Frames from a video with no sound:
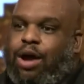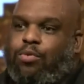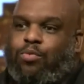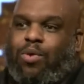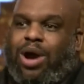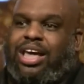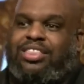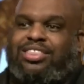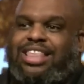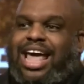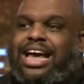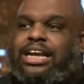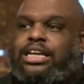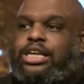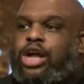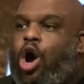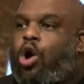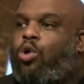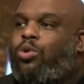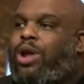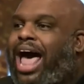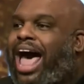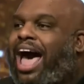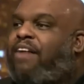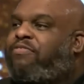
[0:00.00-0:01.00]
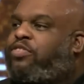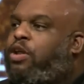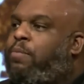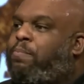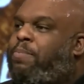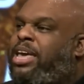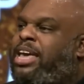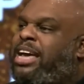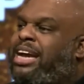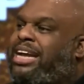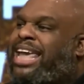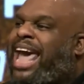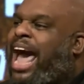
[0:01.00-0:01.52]
That way they don't
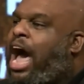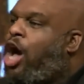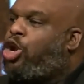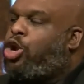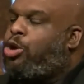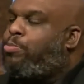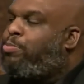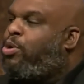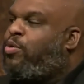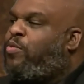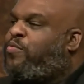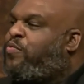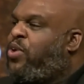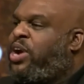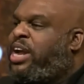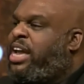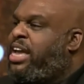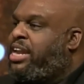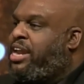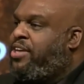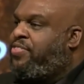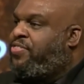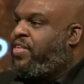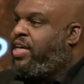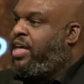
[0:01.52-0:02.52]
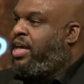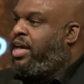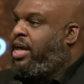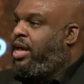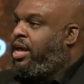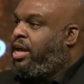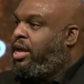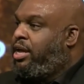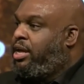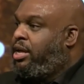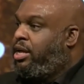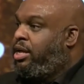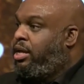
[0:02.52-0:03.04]
have to be accountable for
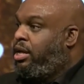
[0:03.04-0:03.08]
anything.